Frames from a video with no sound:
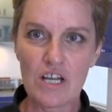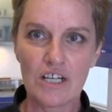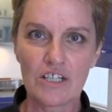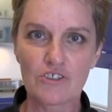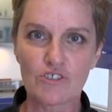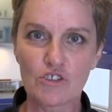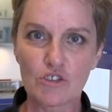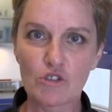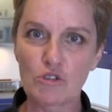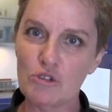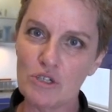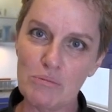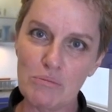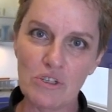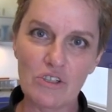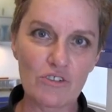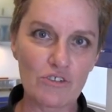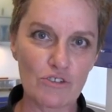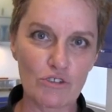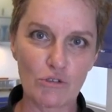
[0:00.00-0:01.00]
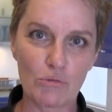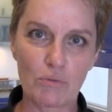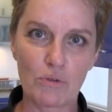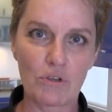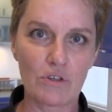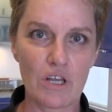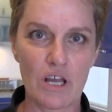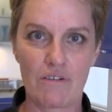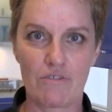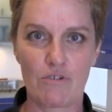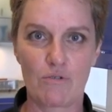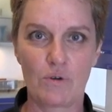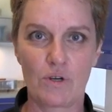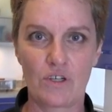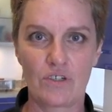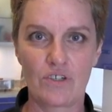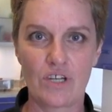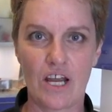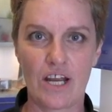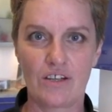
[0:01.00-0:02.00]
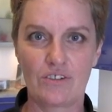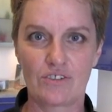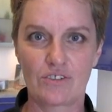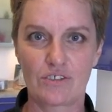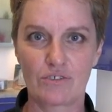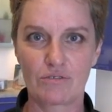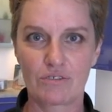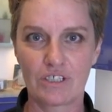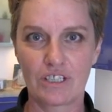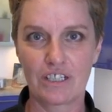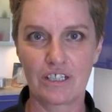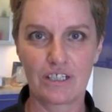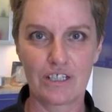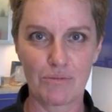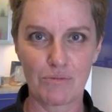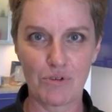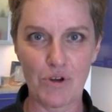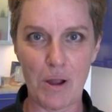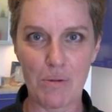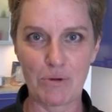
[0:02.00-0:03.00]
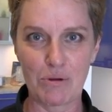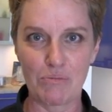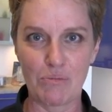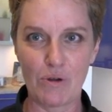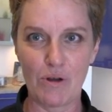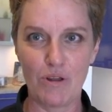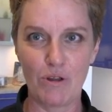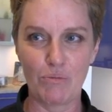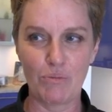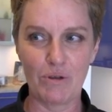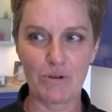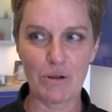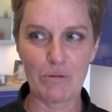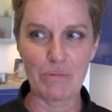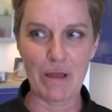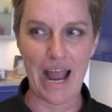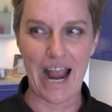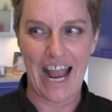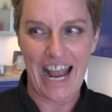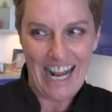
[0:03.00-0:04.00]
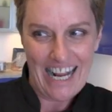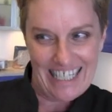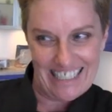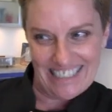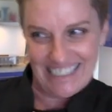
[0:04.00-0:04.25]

It's the creamiest soup you'll ever want to taste. I'm grabbing a bowl, I'll be right back.